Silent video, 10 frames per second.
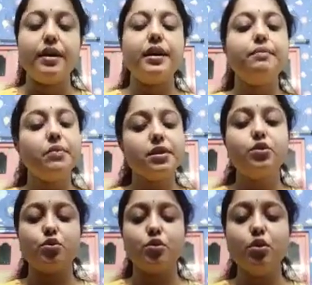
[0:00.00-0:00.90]

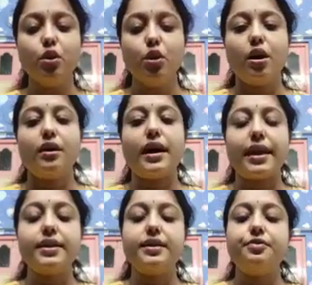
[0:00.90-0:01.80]
Number 2,
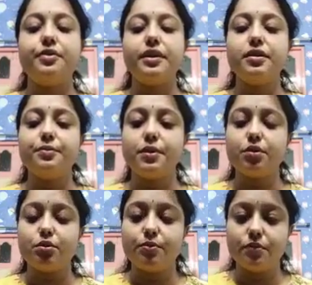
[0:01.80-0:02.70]
write
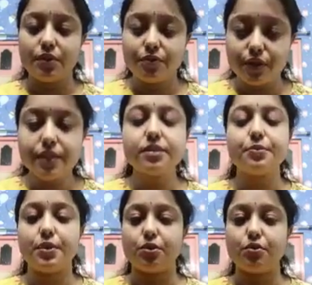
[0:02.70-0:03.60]
difference
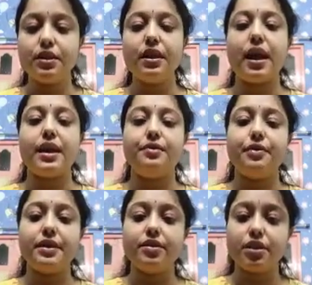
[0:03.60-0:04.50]
between
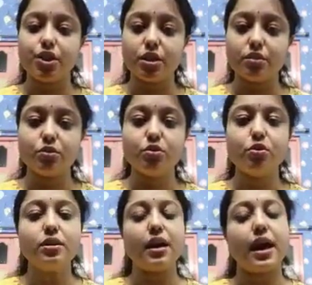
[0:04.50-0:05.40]
adventitious
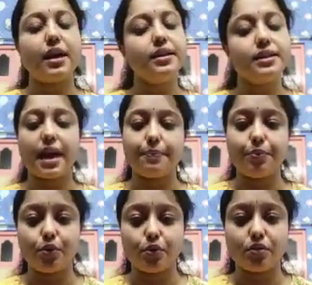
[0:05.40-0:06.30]
root and
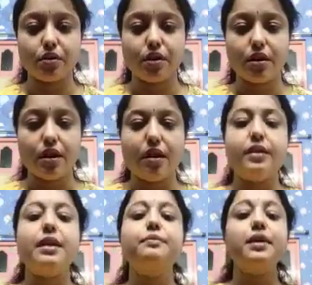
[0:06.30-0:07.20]
taproot.
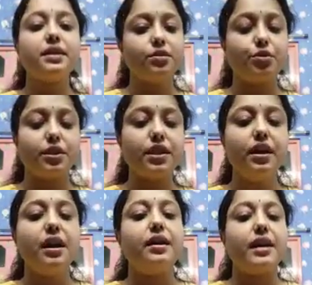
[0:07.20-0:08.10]
Number 3,
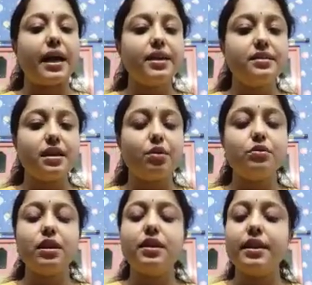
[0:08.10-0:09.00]
write
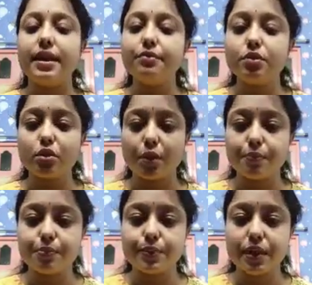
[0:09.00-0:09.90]
down the names
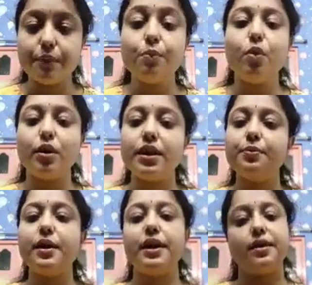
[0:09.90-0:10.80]
of some
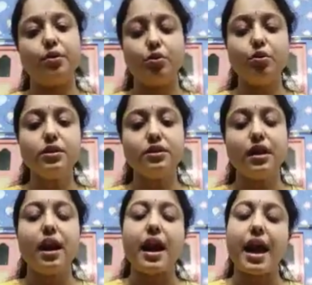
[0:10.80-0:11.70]
modified
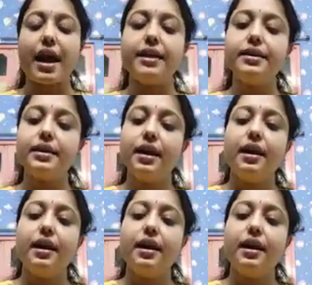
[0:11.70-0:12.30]
roots and